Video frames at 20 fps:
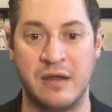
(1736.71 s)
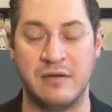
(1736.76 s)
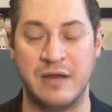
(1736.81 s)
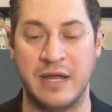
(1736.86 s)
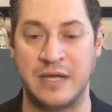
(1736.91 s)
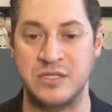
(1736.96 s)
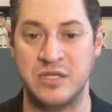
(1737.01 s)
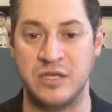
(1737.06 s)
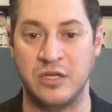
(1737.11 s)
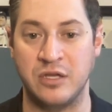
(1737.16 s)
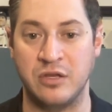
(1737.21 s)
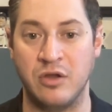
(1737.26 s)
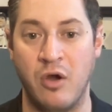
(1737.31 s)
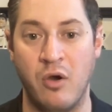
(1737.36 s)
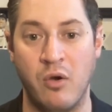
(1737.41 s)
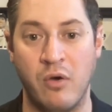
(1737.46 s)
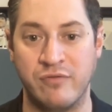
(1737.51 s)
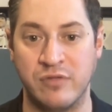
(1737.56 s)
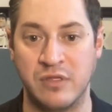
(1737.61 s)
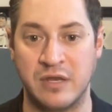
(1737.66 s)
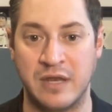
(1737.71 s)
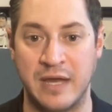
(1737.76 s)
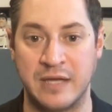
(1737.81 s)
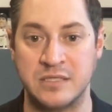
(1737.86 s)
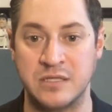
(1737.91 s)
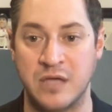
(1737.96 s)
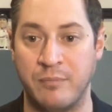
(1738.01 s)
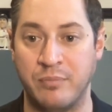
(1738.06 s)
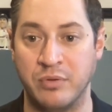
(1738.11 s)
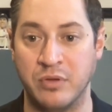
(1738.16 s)
Next thing you know, over the next
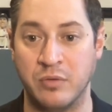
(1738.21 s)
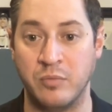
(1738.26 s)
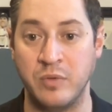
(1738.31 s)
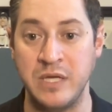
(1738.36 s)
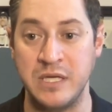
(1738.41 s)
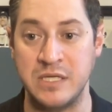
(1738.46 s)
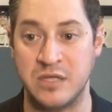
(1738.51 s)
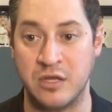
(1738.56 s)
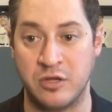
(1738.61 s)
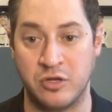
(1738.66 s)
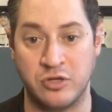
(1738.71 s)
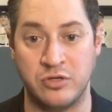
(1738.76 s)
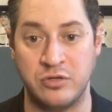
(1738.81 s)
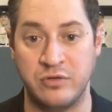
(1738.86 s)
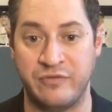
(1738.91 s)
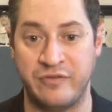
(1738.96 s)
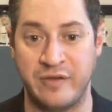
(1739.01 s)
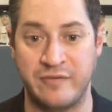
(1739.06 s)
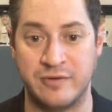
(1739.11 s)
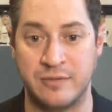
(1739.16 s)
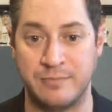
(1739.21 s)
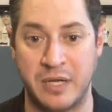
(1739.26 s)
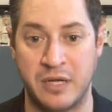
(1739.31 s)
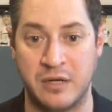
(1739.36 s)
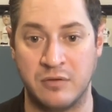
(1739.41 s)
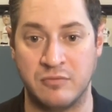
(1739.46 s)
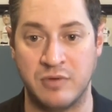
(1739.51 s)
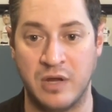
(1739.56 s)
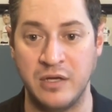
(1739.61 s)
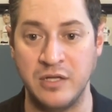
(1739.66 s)
couple of weeks, they're your new favorite pair
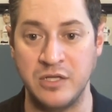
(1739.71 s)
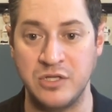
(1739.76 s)
of running